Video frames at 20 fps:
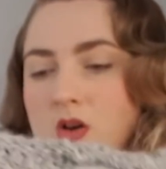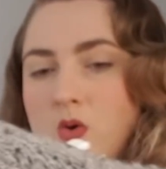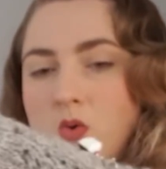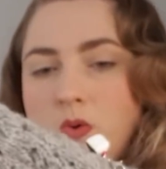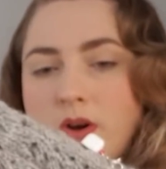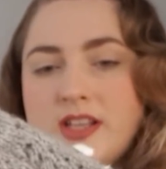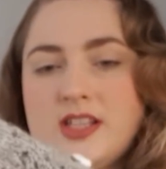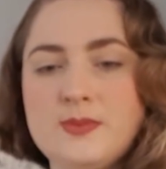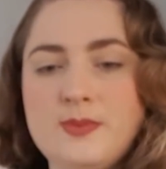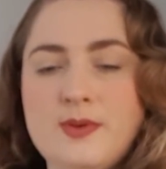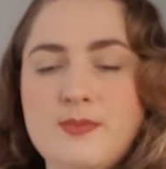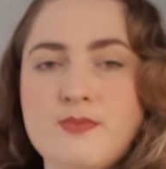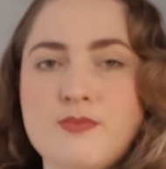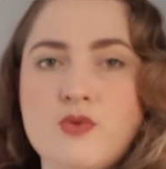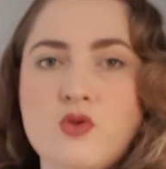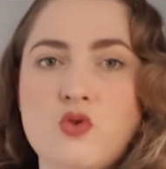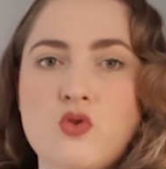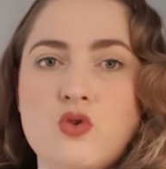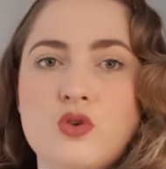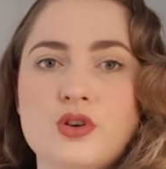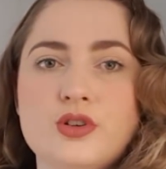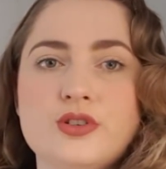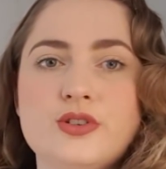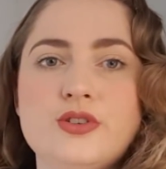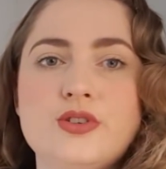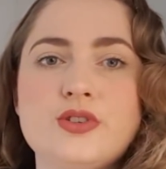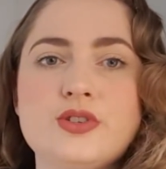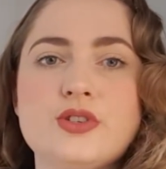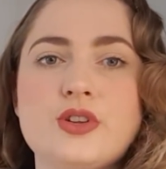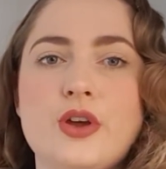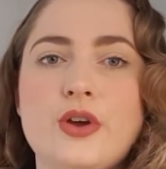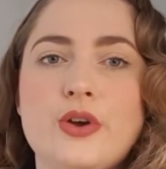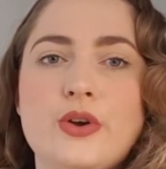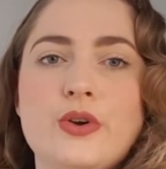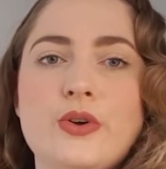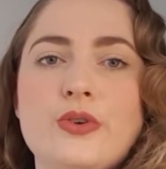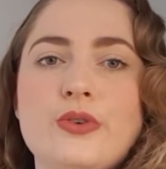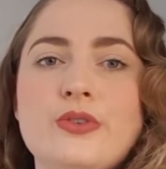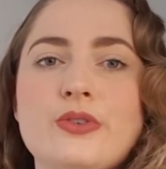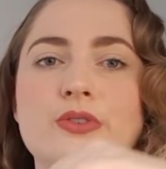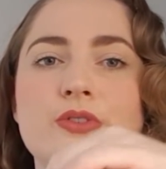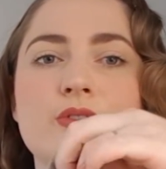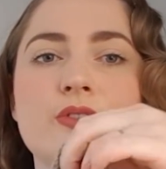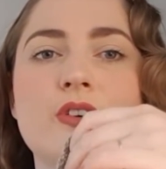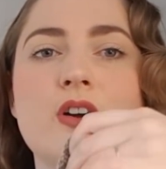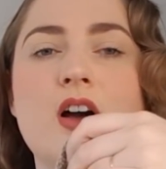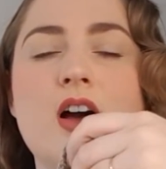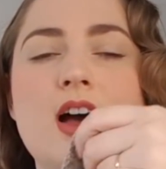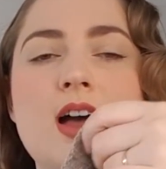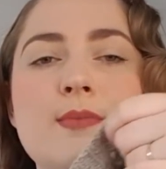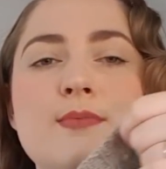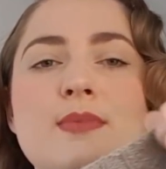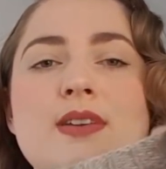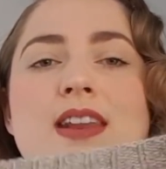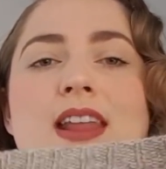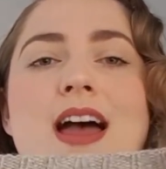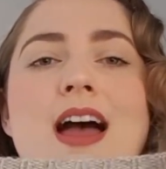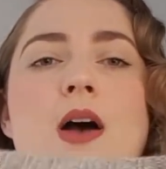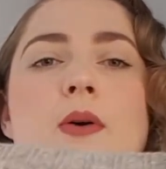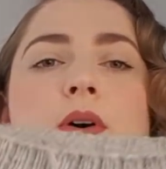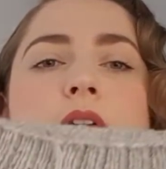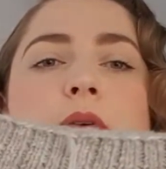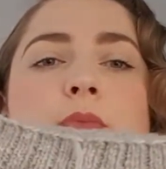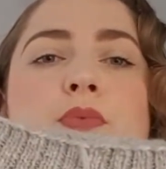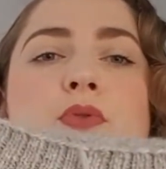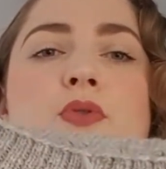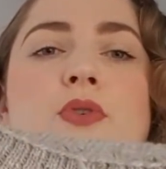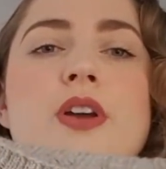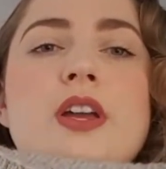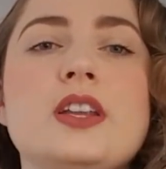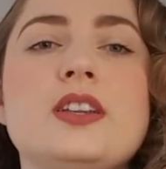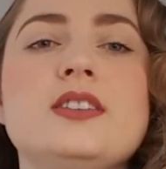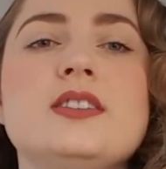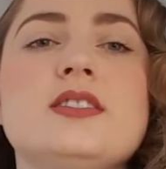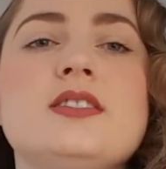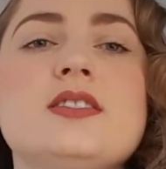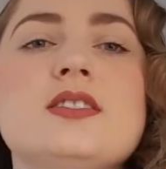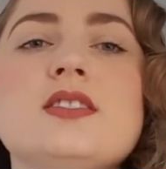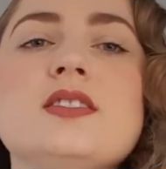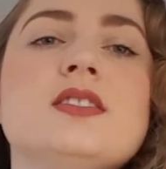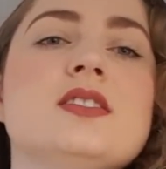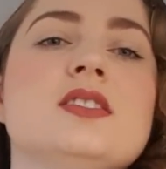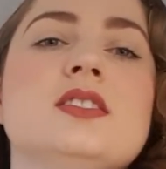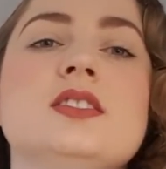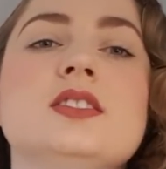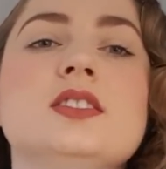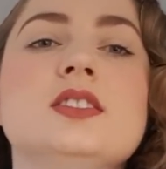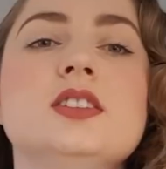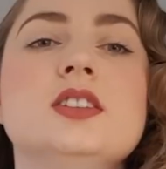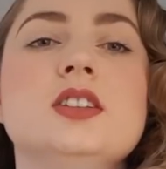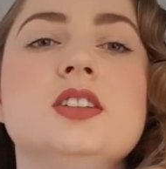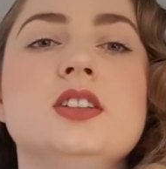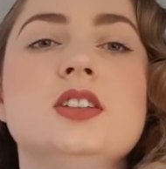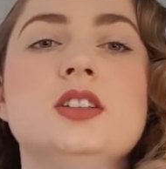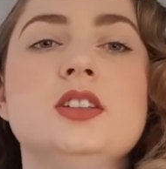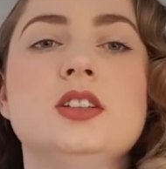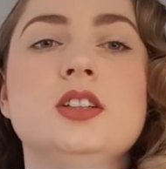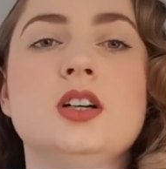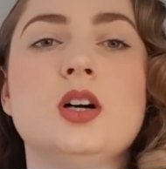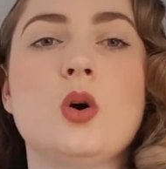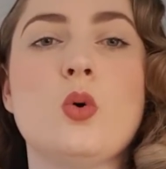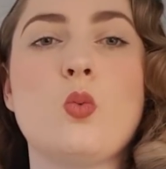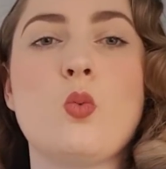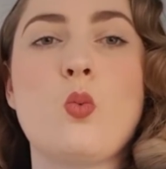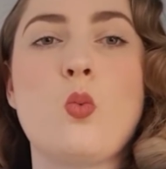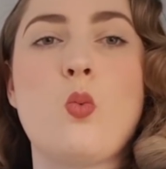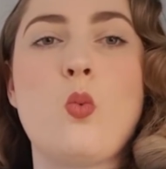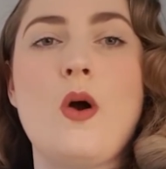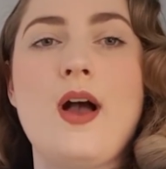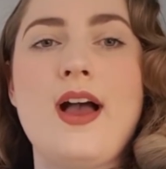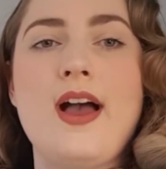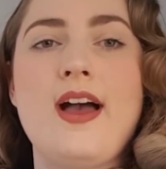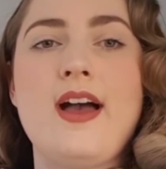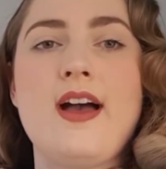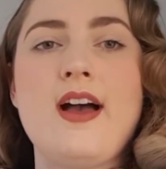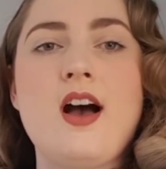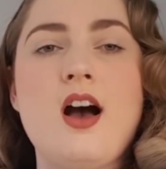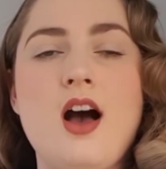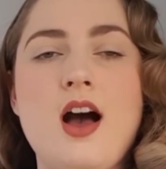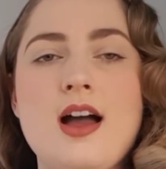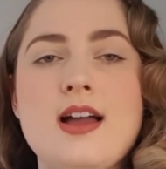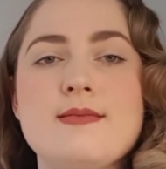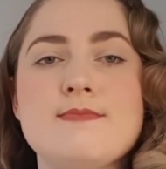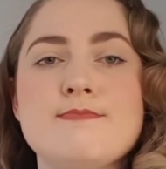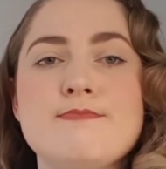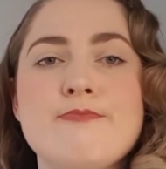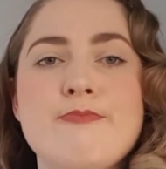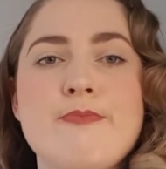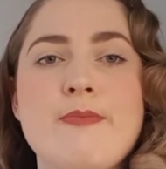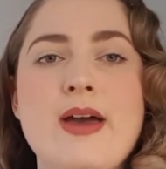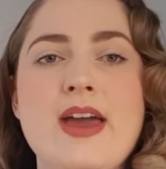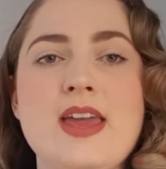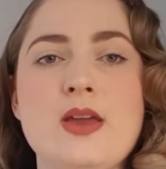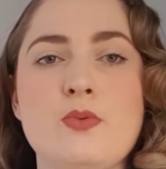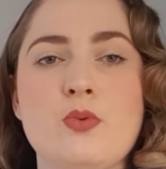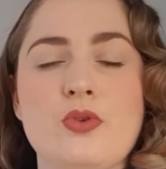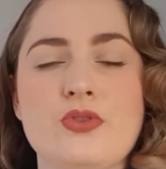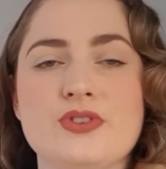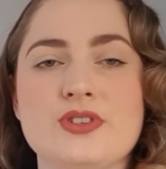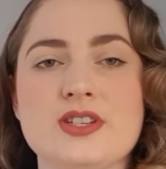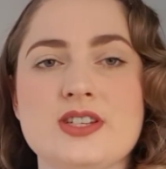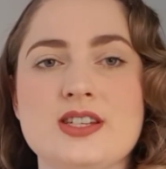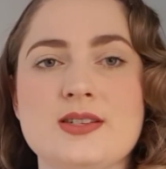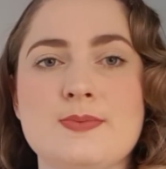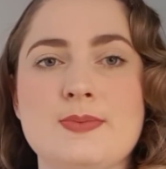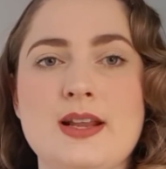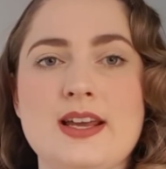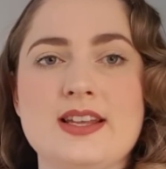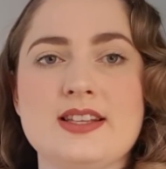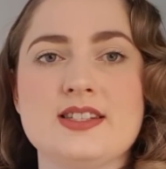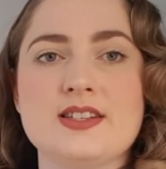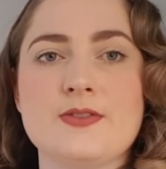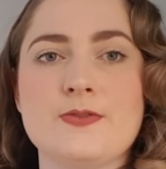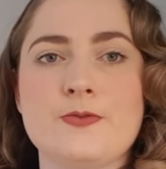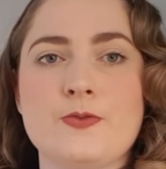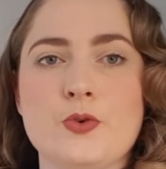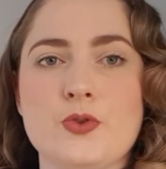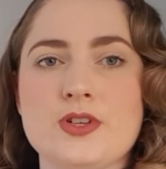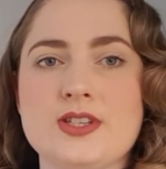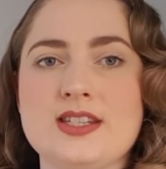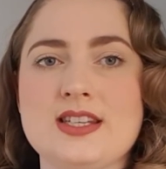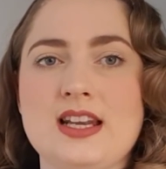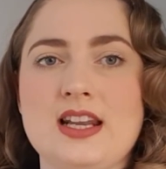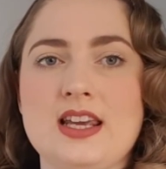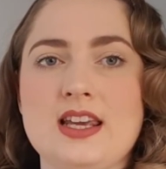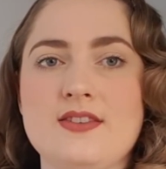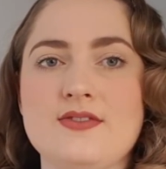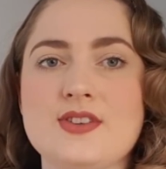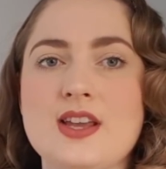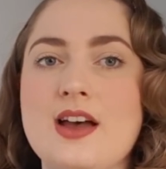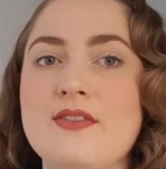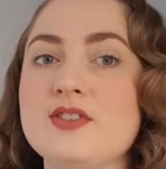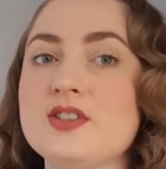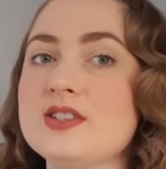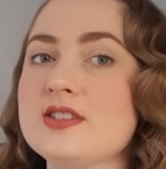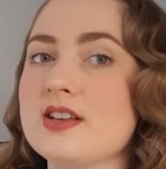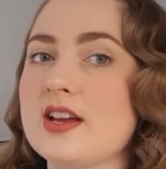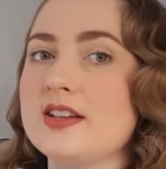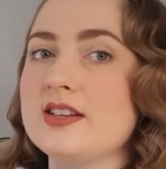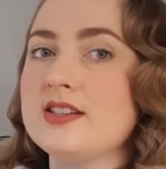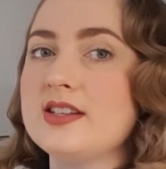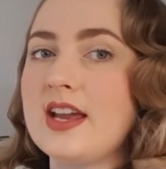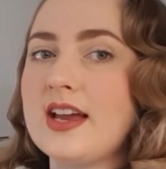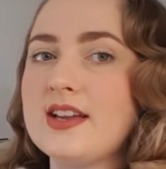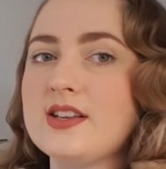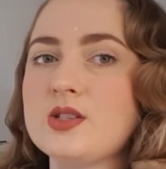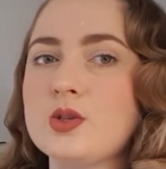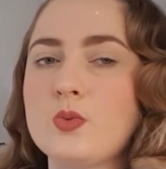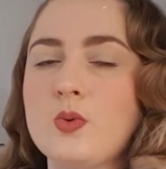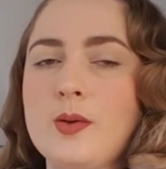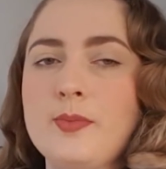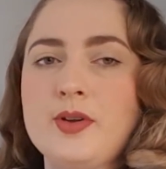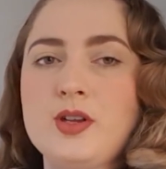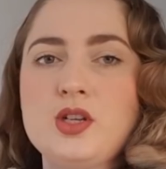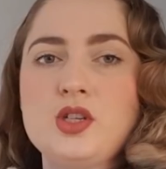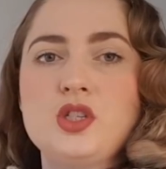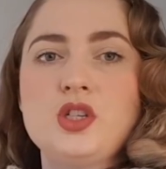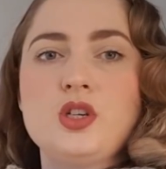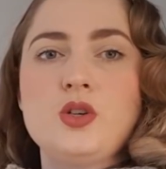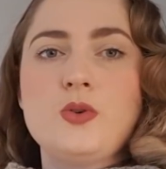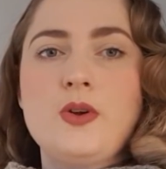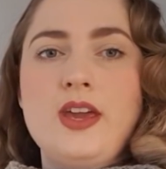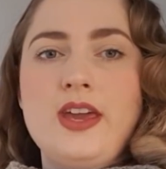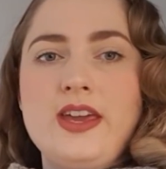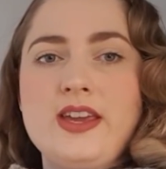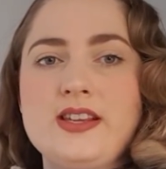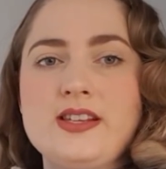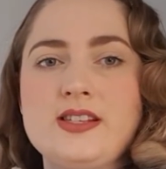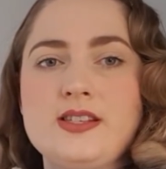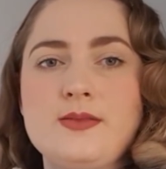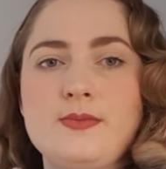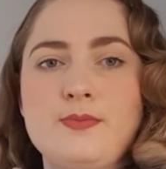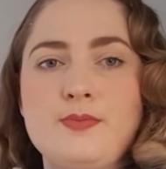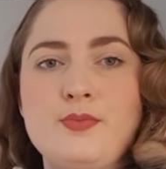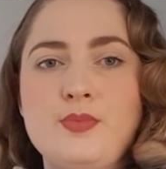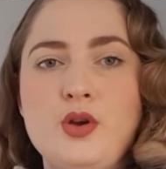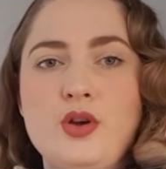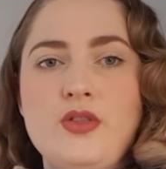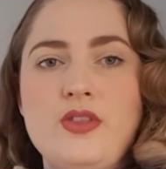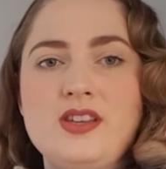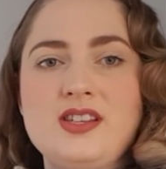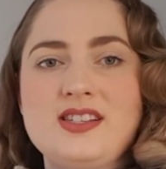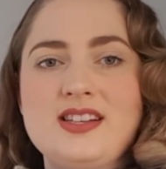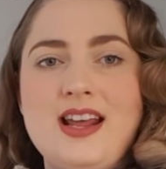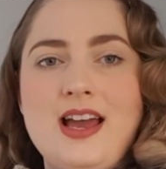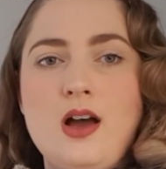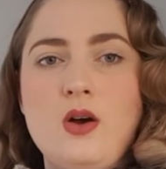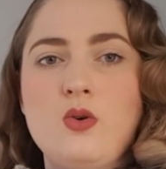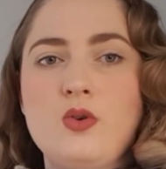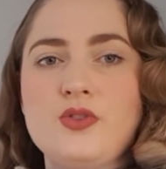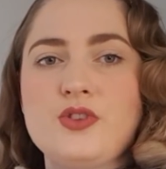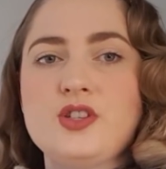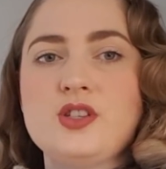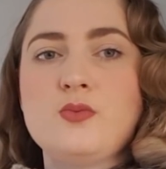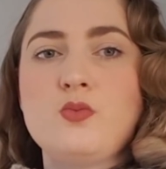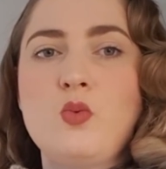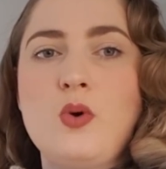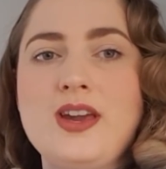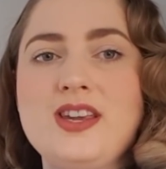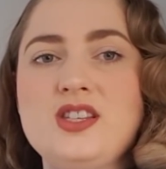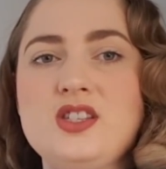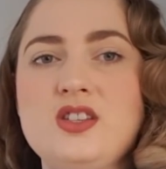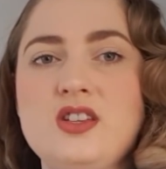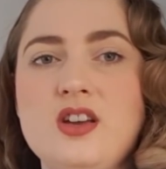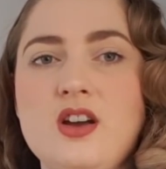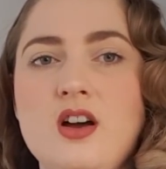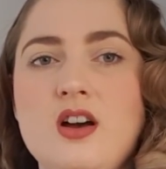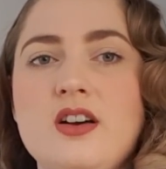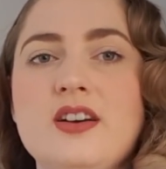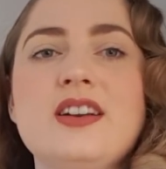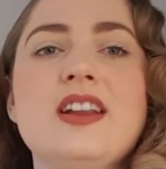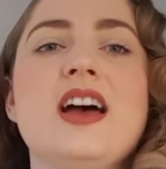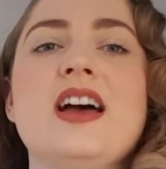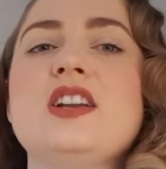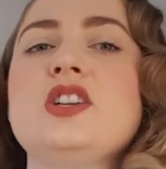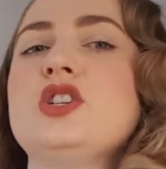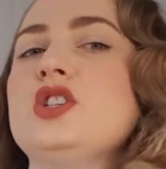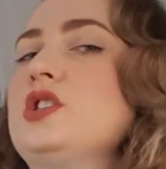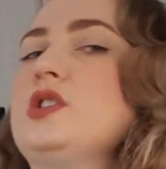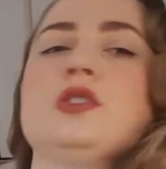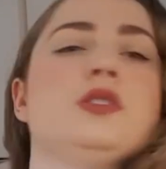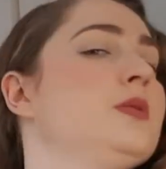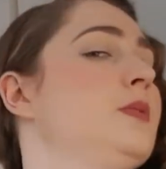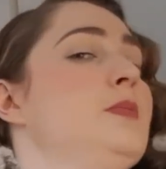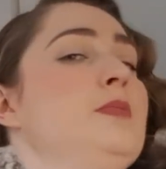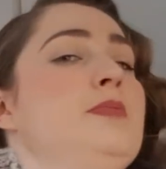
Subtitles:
quite a bit more. So I'm now at the point where I may want to split for the sleeves. I haven't decided yet, so what I'm going to do is put this now on some waste yarn and just